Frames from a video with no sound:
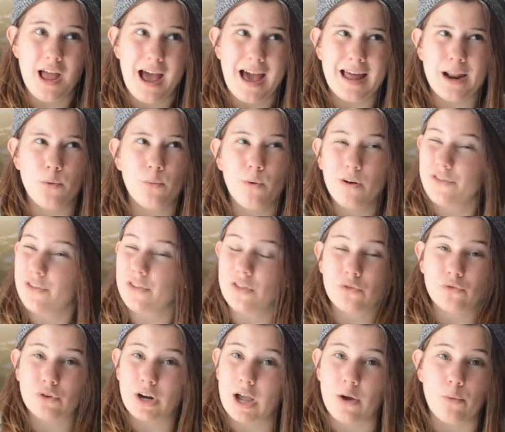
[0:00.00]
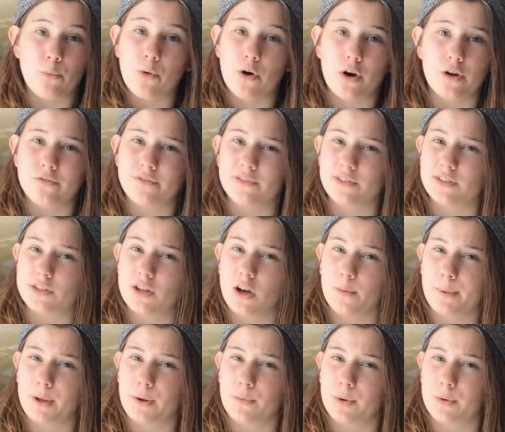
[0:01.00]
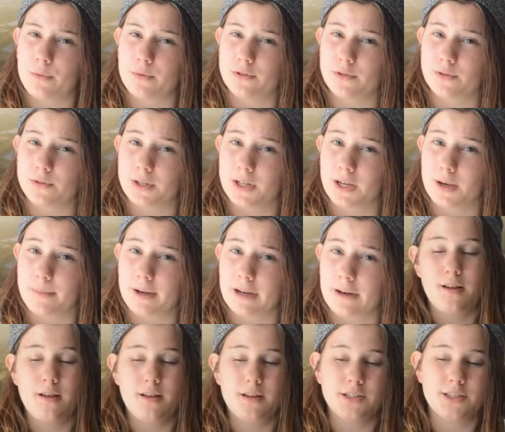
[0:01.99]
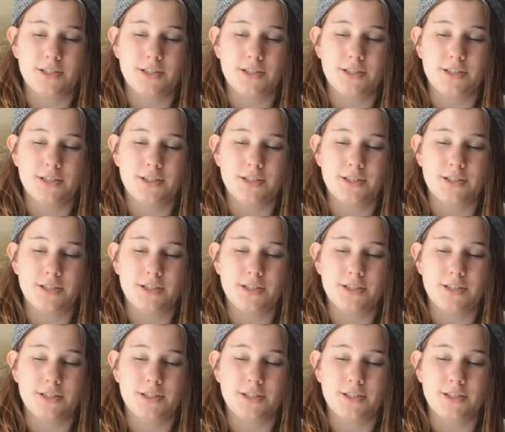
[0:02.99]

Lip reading: and it wasn't the right word for the topic we were talking about.